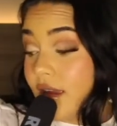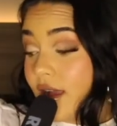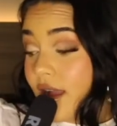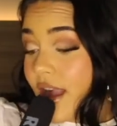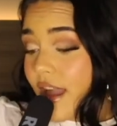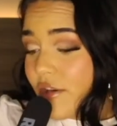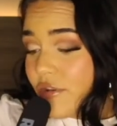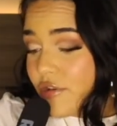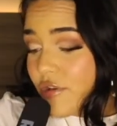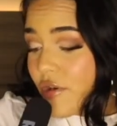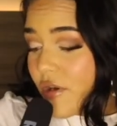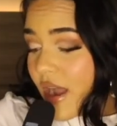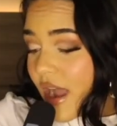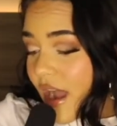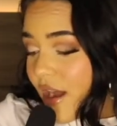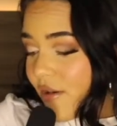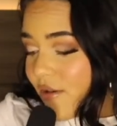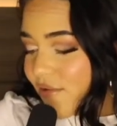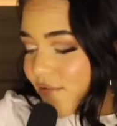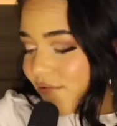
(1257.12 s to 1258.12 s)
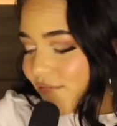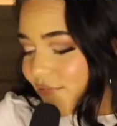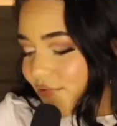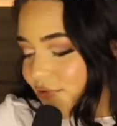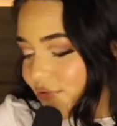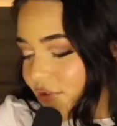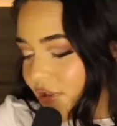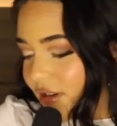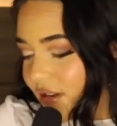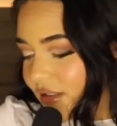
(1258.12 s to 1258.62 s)
I don't know how
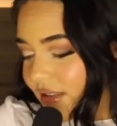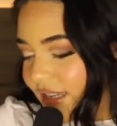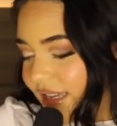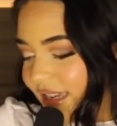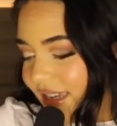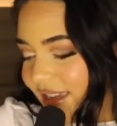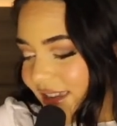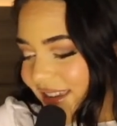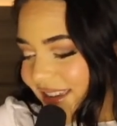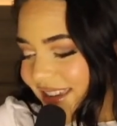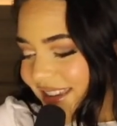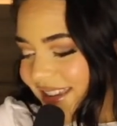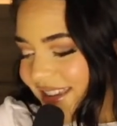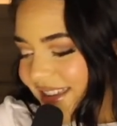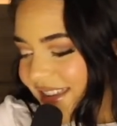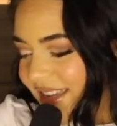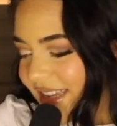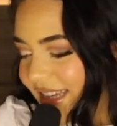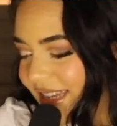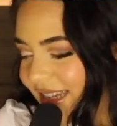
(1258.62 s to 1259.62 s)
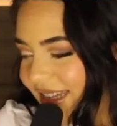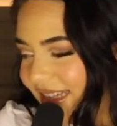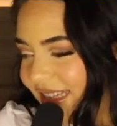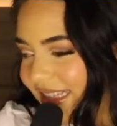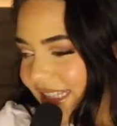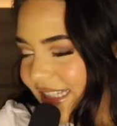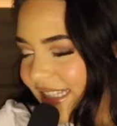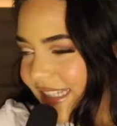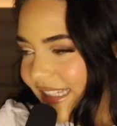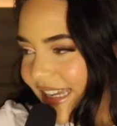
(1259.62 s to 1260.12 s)
strongly
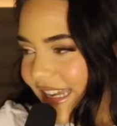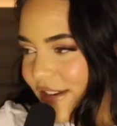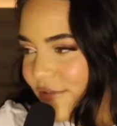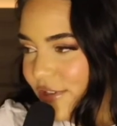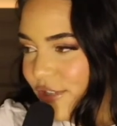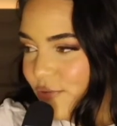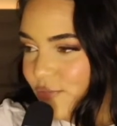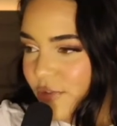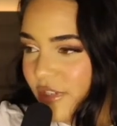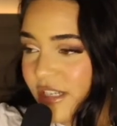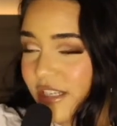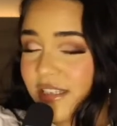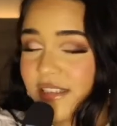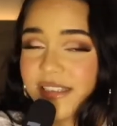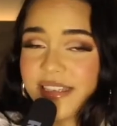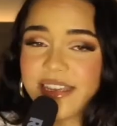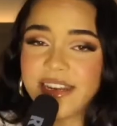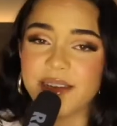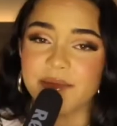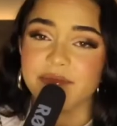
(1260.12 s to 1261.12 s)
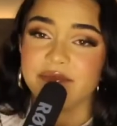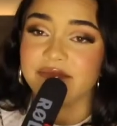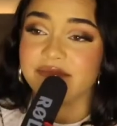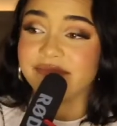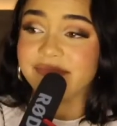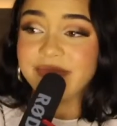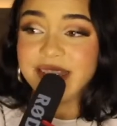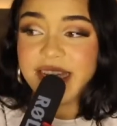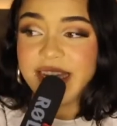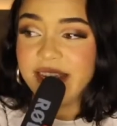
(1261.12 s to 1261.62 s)
this language was, and
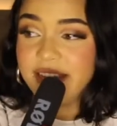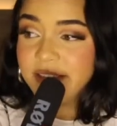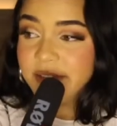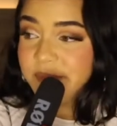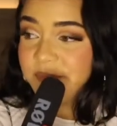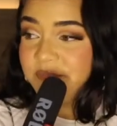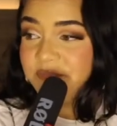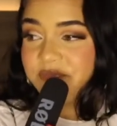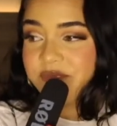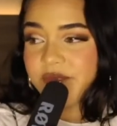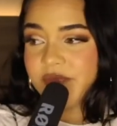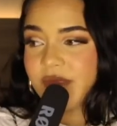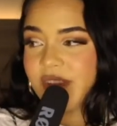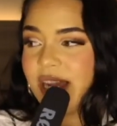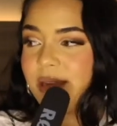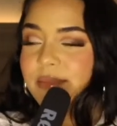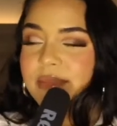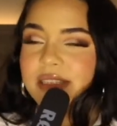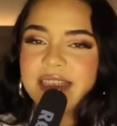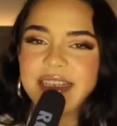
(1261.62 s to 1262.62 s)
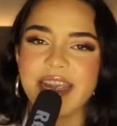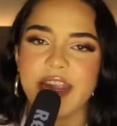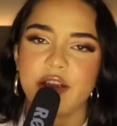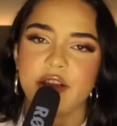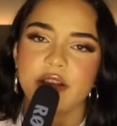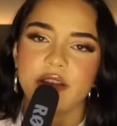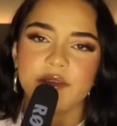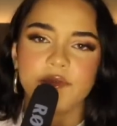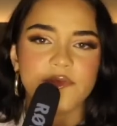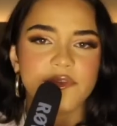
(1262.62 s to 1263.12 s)
I'm
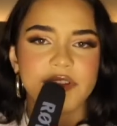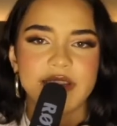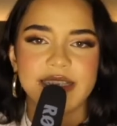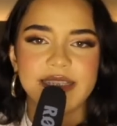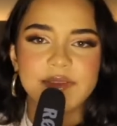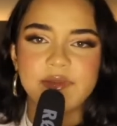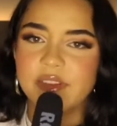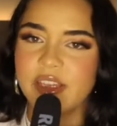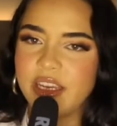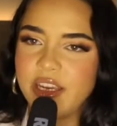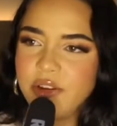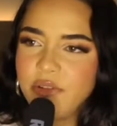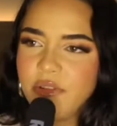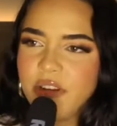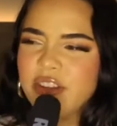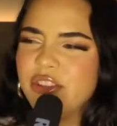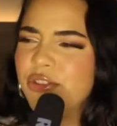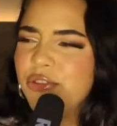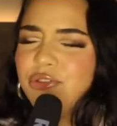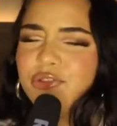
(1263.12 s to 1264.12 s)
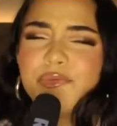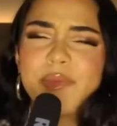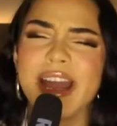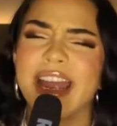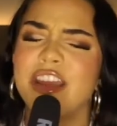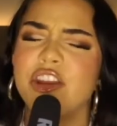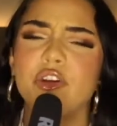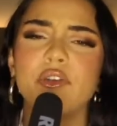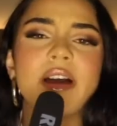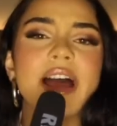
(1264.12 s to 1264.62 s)
scared for this video on YouTube.
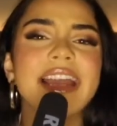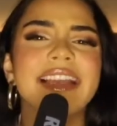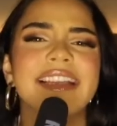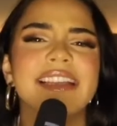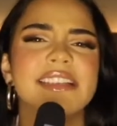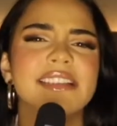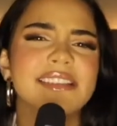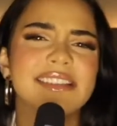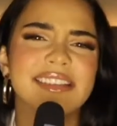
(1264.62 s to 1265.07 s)
I know I didn't